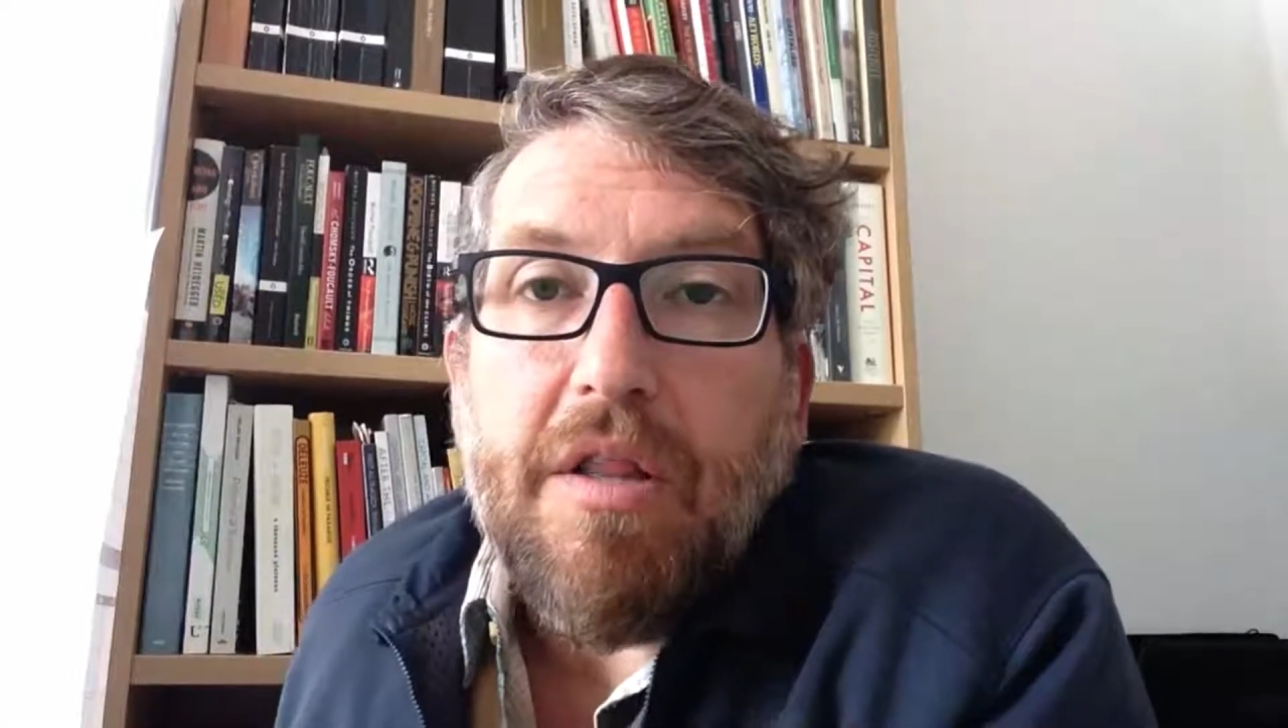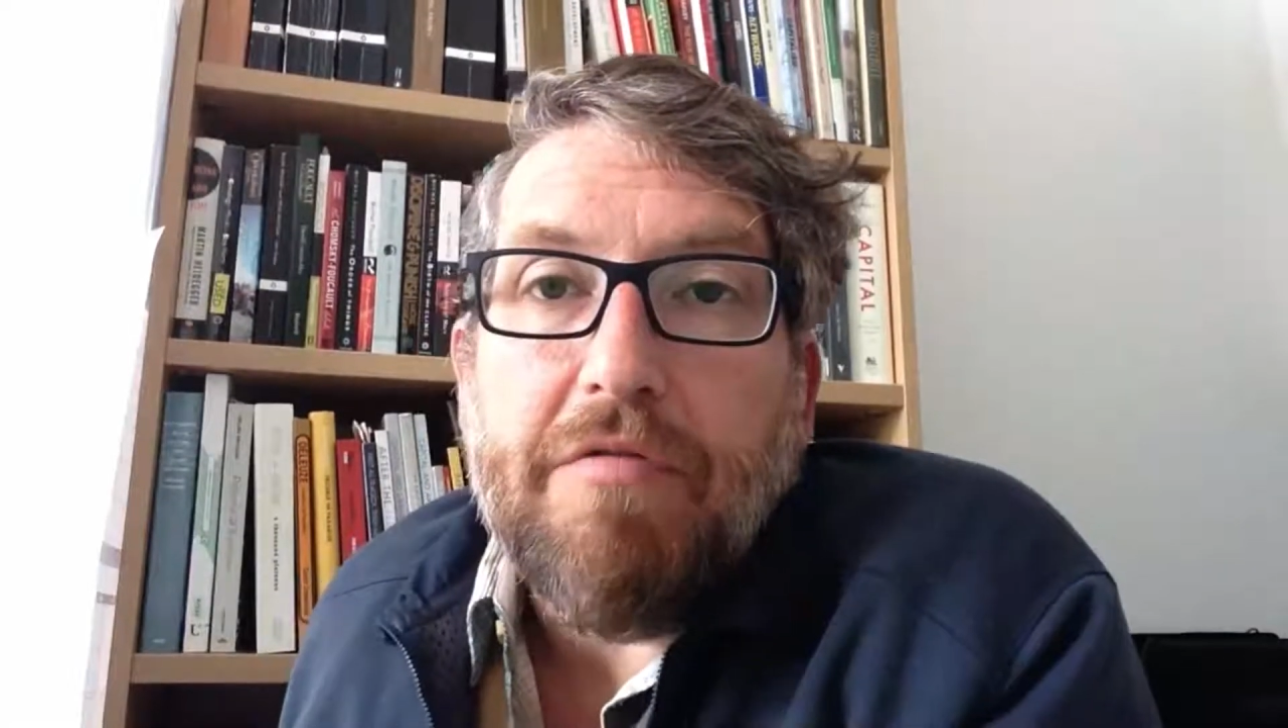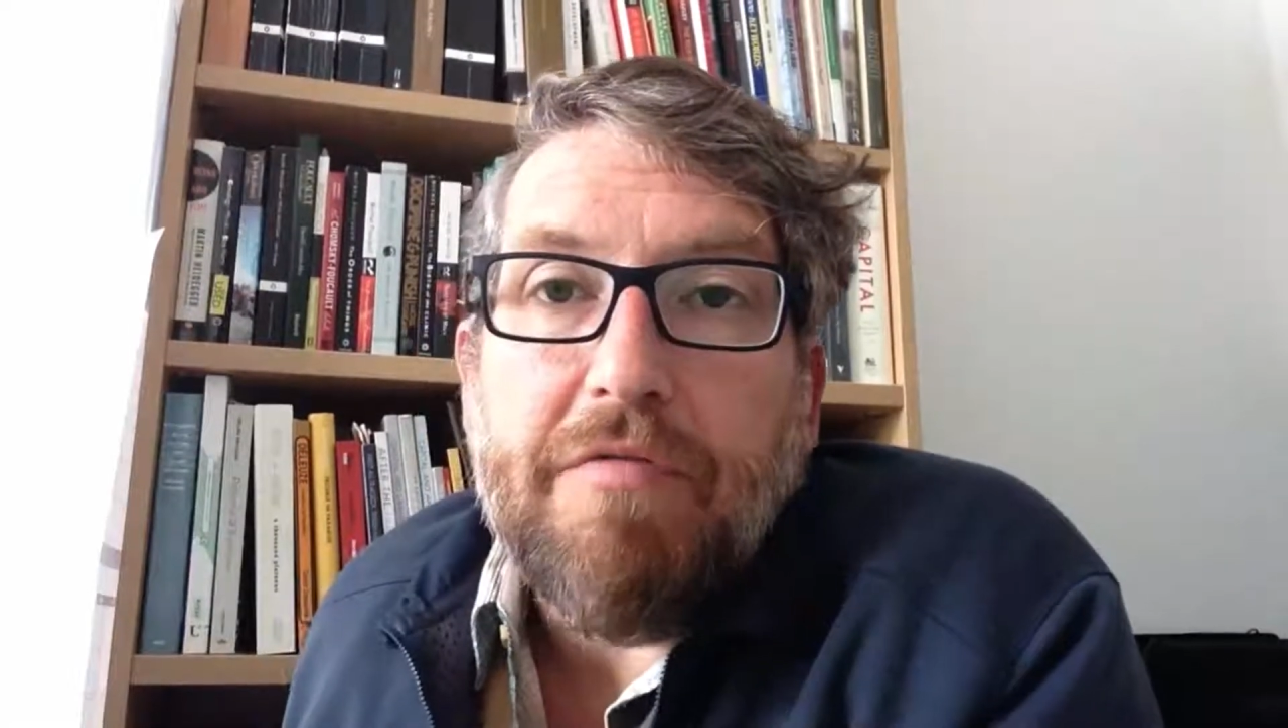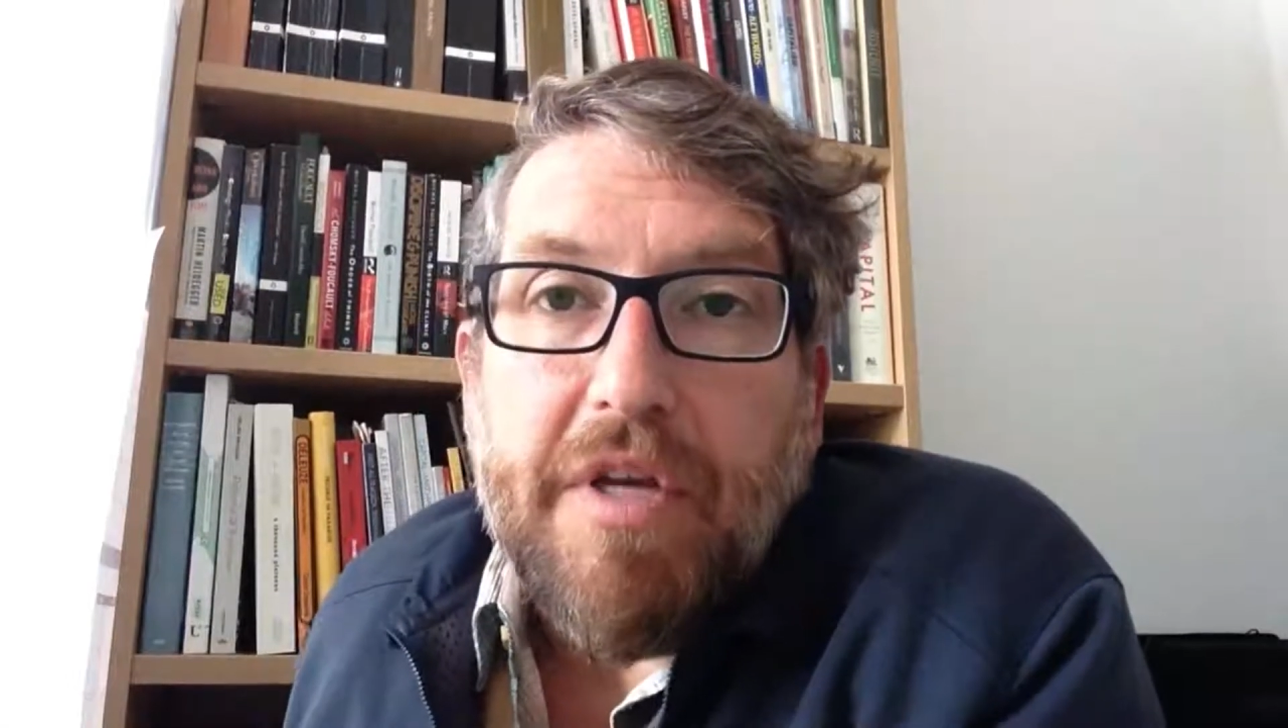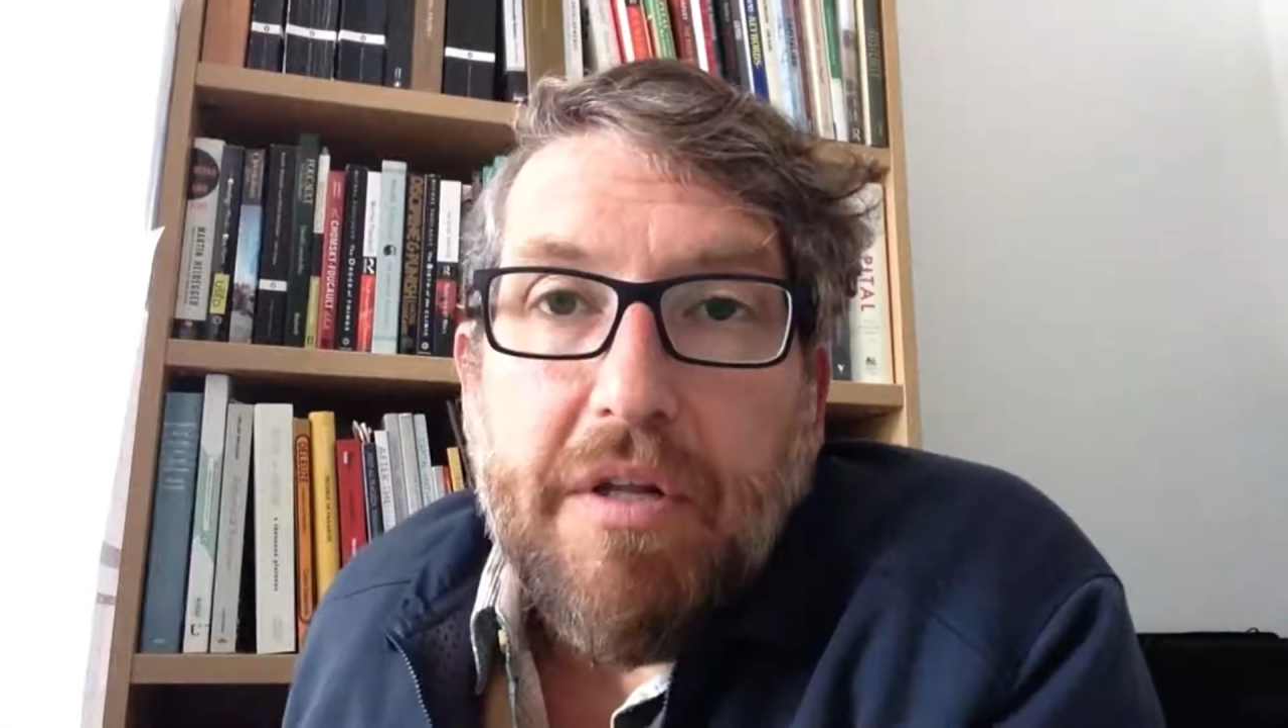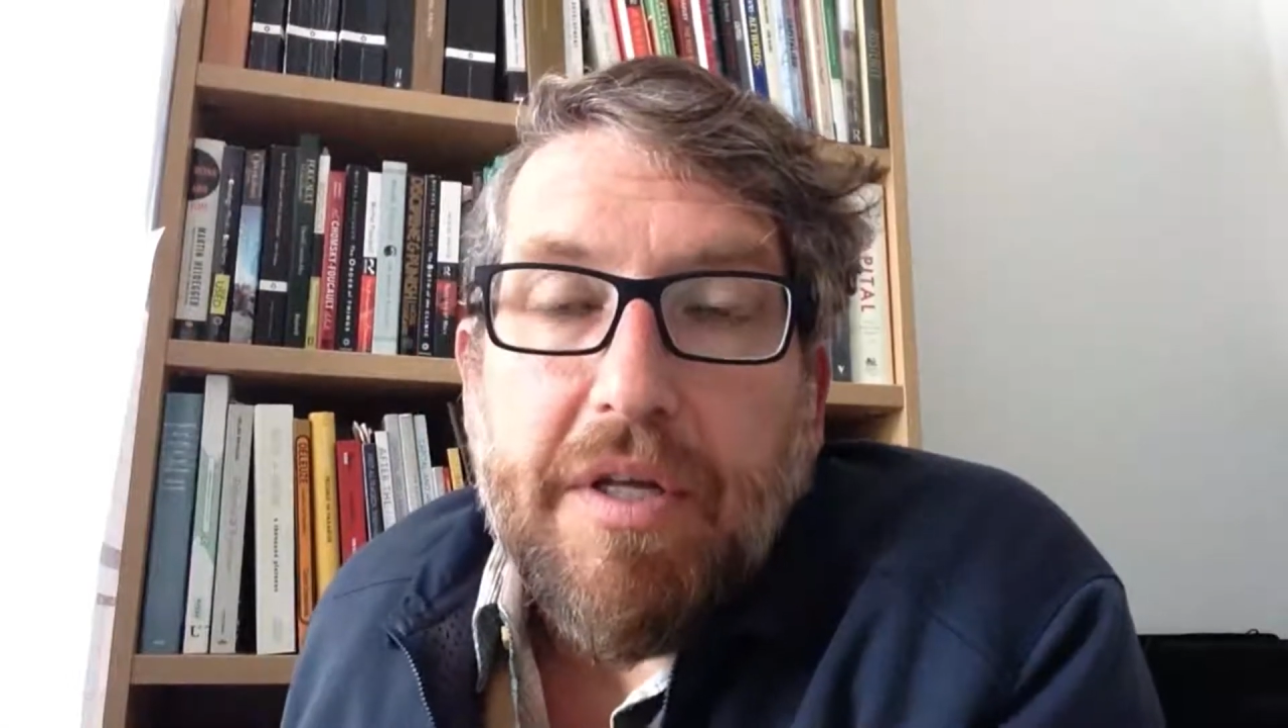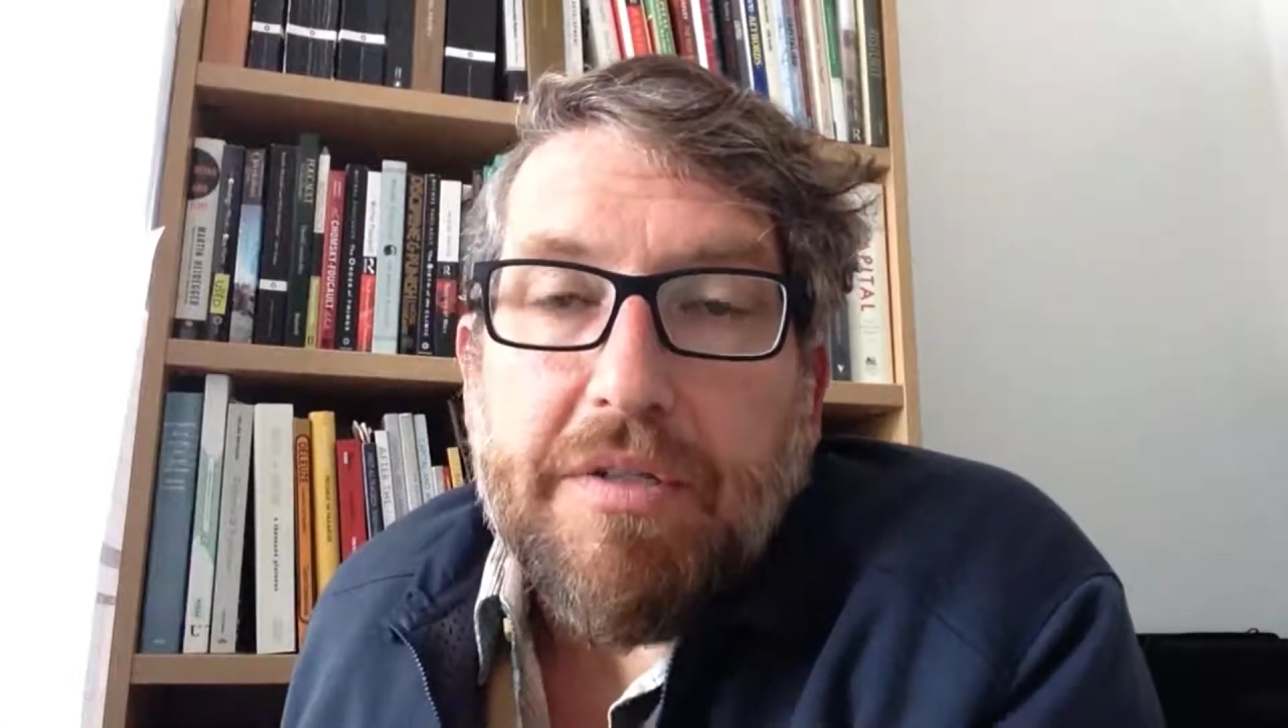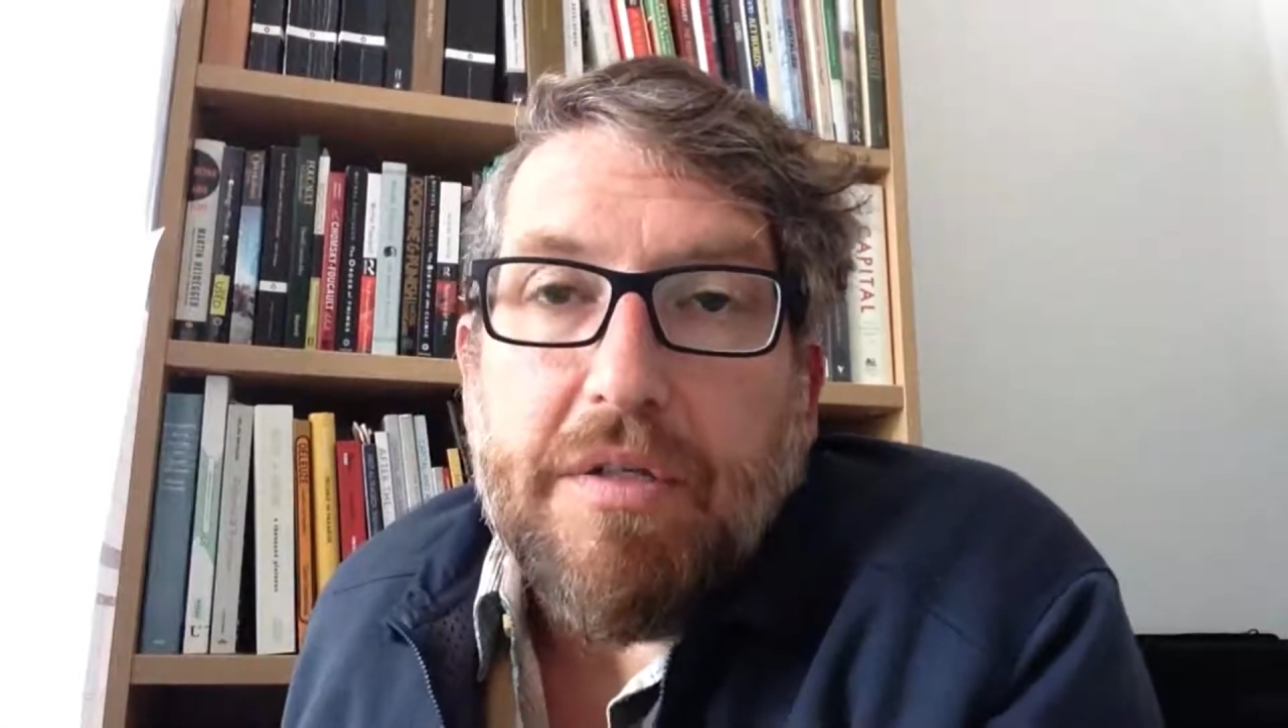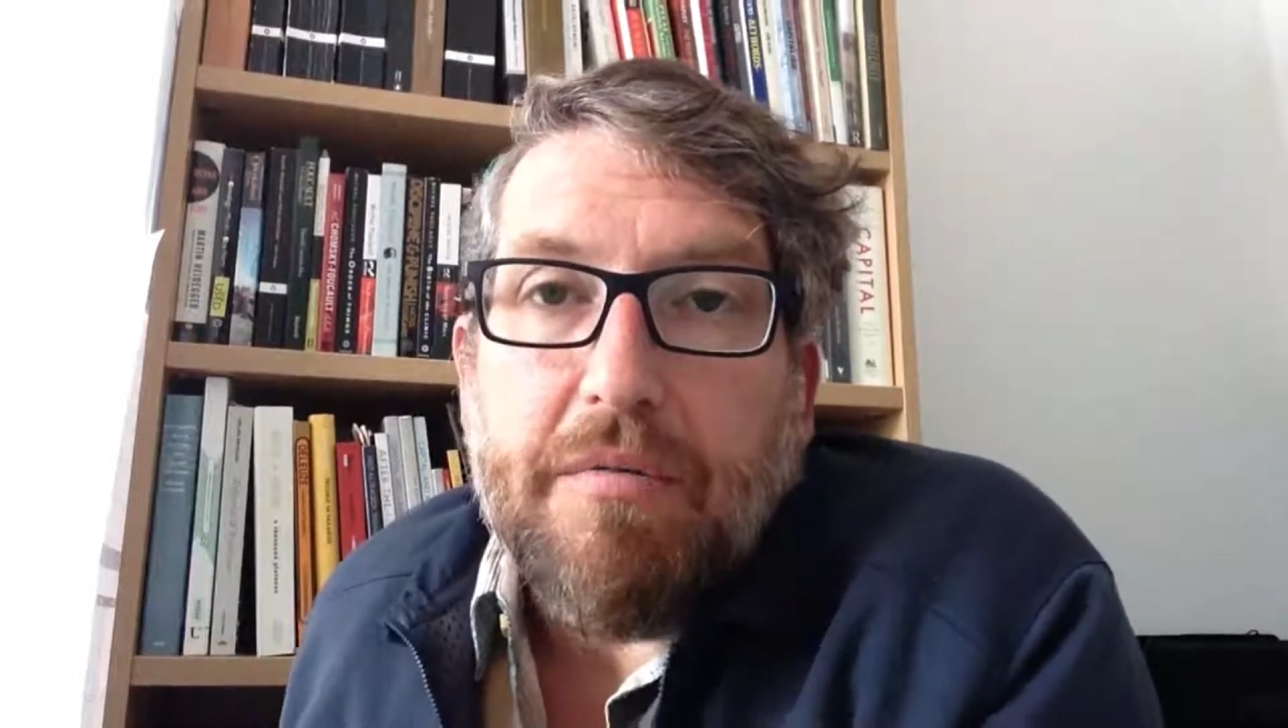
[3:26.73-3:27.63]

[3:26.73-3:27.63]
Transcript: the feelings